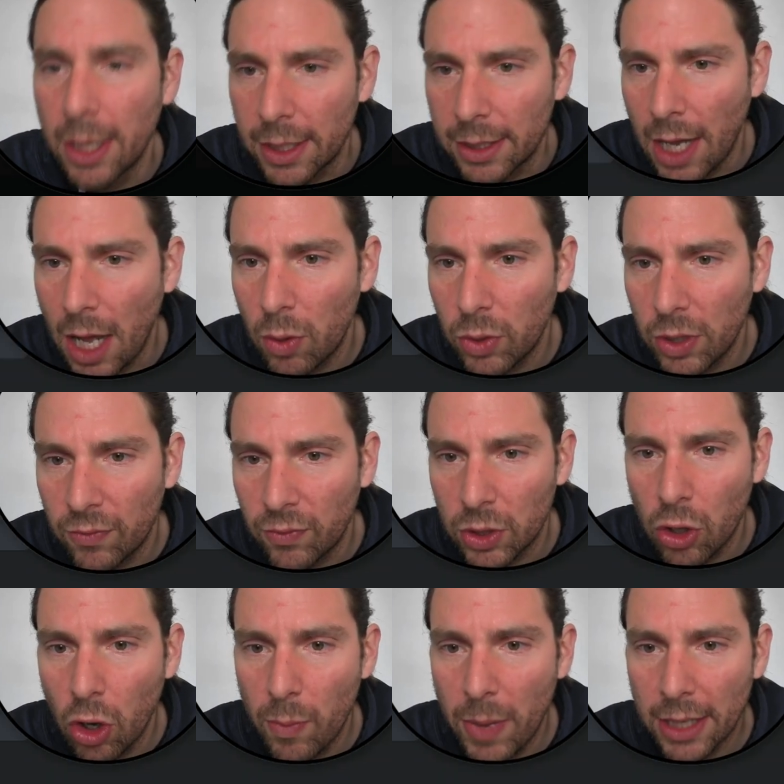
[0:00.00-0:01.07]
Now, if we
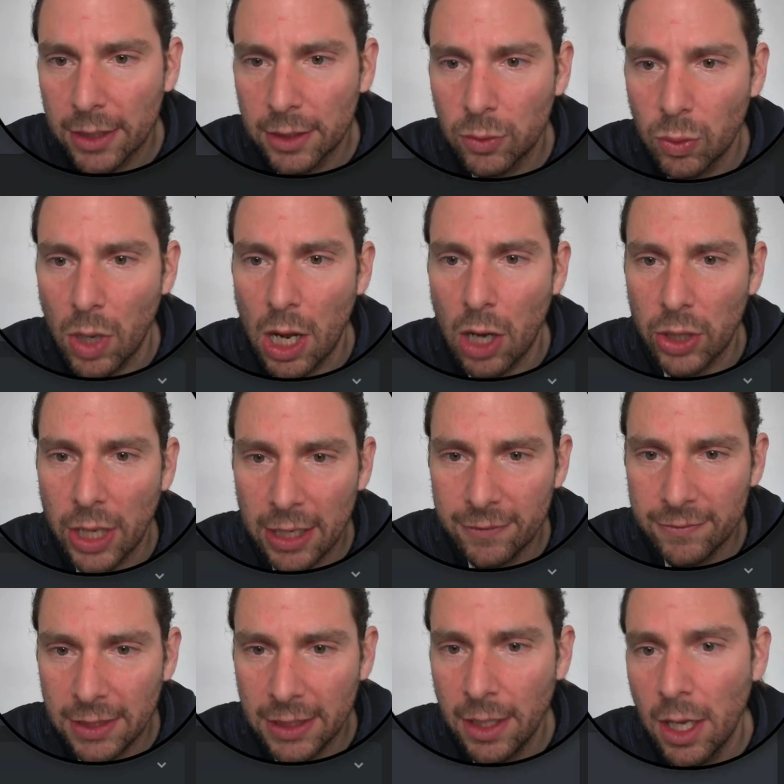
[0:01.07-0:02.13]
go back to our
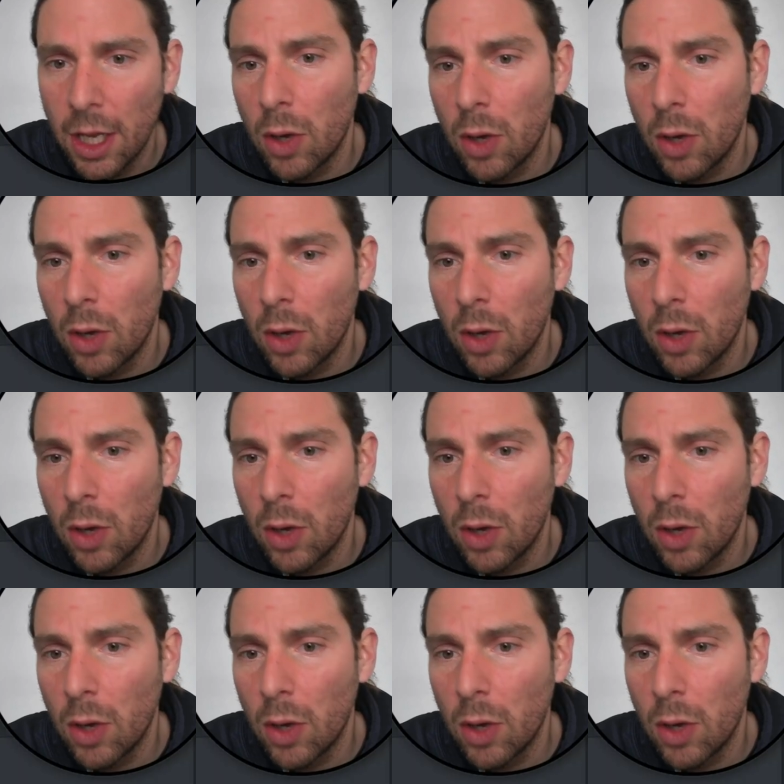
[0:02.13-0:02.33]
NFT,